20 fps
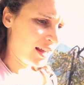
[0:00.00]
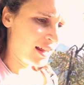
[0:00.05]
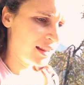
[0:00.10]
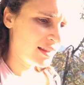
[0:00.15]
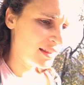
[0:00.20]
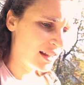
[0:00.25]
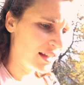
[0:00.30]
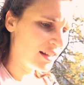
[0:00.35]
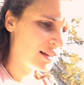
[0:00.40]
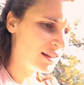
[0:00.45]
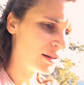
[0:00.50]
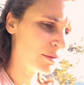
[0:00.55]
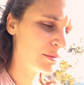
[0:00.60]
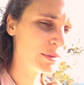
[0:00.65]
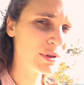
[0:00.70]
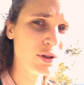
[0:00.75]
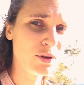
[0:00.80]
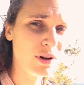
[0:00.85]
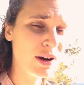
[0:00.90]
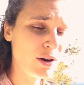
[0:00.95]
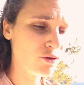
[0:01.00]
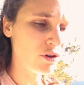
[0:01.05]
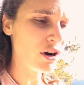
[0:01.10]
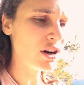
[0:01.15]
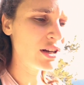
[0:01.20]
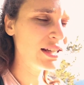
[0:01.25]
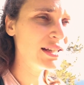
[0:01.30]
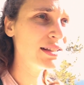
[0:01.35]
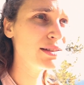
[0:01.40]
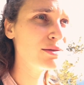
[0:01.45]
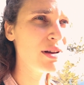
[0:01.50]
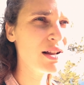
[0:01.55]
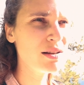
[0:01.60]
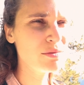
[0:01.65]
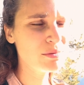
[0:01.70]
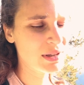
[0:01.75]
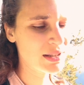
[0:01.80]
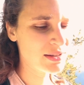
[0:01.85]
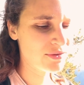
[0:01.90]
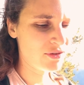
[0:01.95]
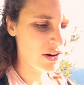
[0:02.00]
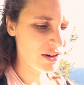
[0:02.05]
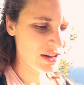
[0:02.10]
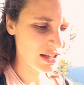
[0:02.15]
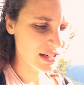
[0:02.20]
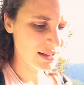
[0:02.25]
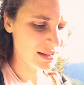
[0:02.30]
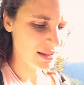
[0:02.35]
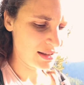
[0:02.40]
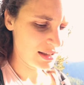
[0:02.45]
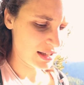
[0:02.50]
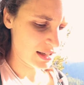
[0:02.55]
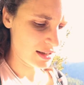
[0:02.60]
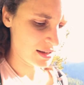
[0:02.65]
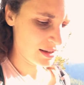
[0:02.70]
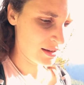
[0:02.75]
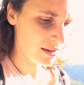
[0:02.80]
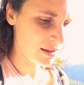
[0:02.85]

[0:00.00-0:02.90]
And then it's quite rocky as well, but it's very easily